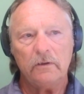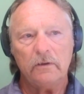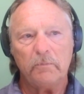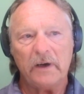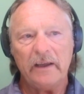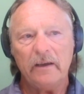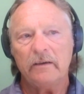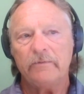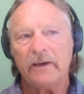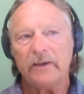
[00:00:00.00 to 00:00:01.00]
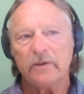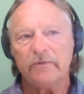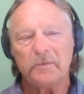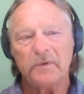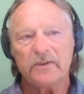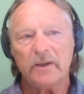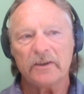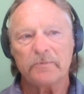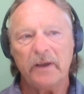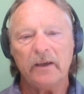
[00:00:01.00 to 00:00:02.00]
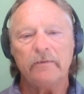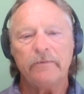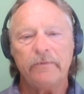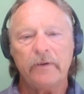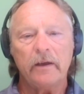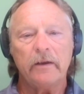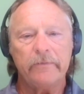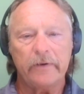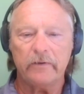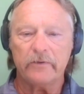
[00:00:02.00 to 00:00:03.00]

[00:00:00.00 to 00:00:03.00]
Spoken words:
my advice to everybody is make it very, very